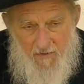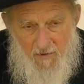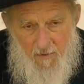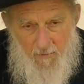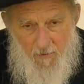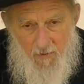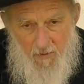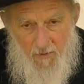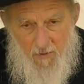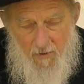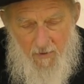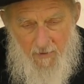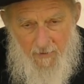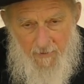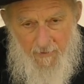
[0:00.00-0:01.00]
Temple,
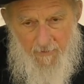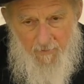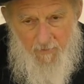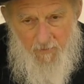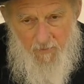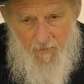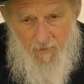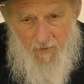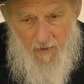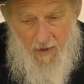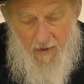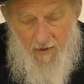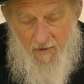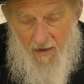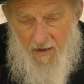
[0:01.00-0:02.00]
that
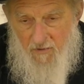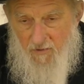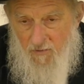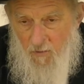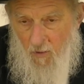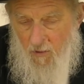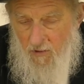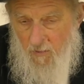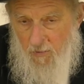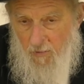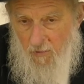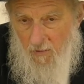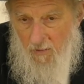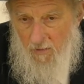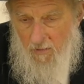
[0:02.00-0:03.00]
the text is all in the
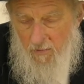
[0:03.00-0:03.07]
plural.